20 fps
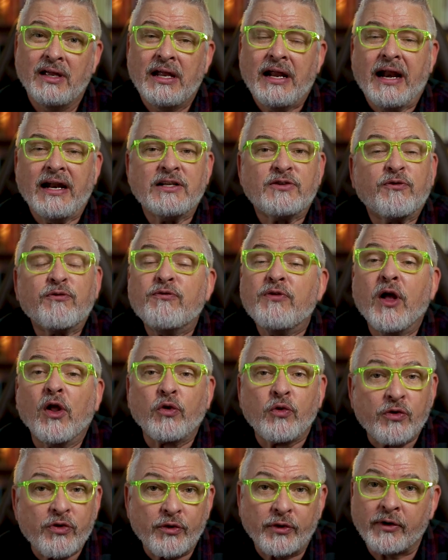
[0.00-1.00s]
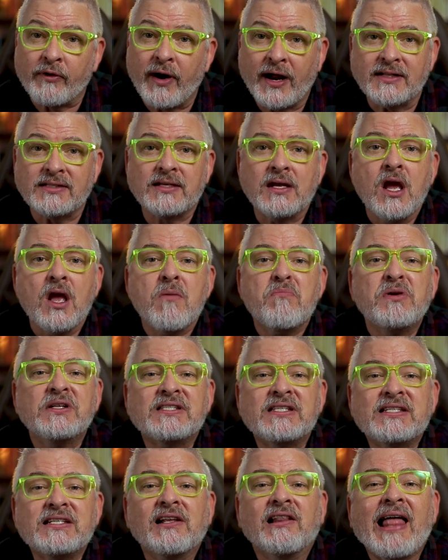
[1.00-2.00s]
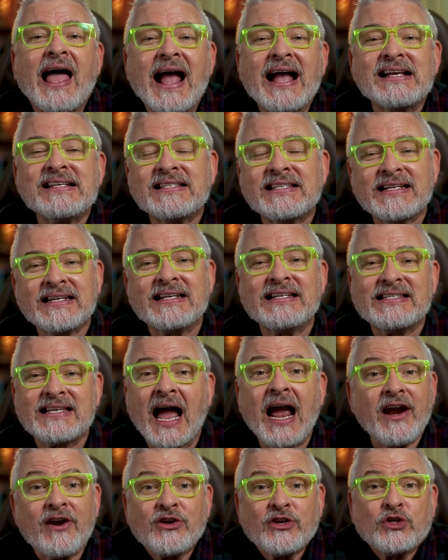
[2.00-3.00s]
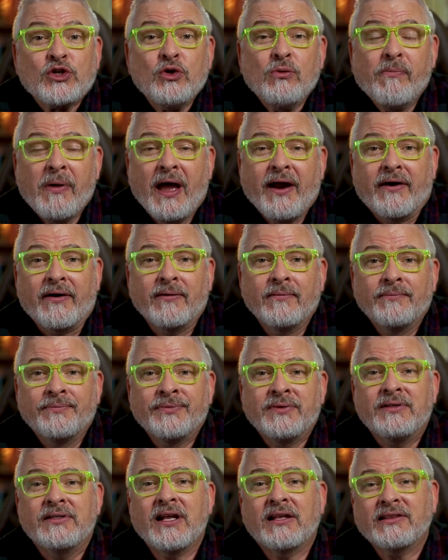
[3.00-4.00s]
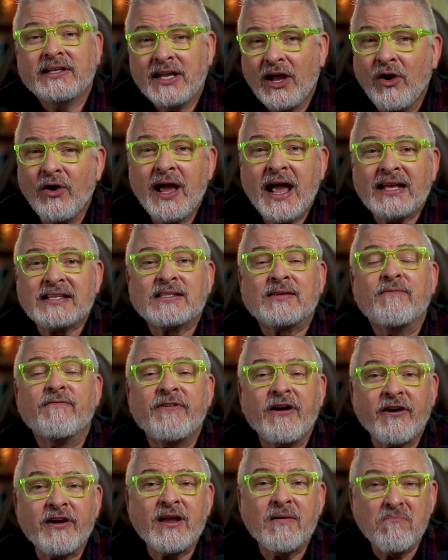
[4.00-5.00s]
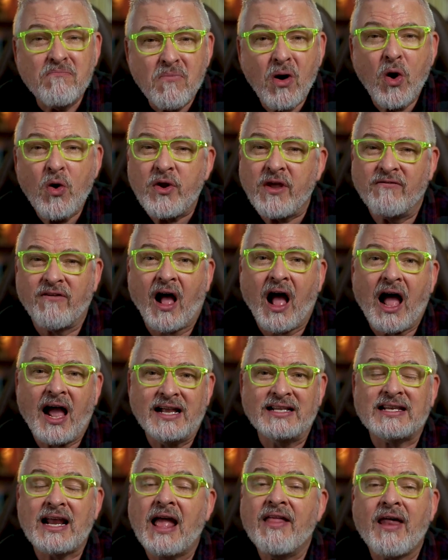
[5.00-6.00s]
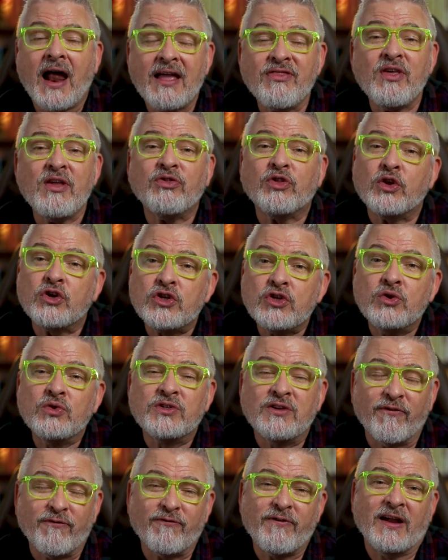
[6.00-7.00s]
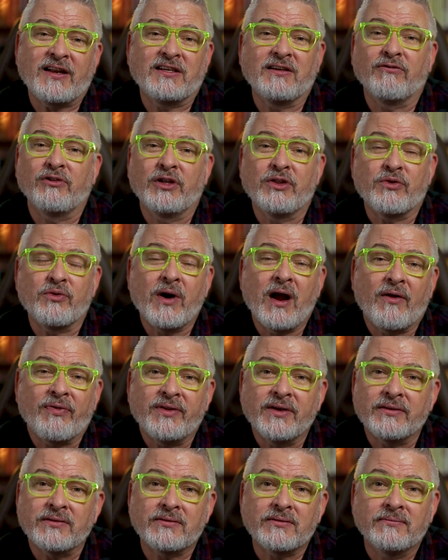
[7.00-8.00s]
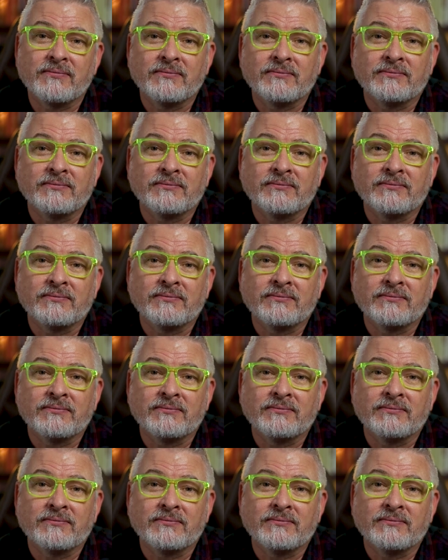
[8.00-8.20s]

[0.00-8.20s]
And he's filled with regrets, but still has the desire to do better. Now, Liotta has some very emotive eyes, and I think they're used effectively throughout this.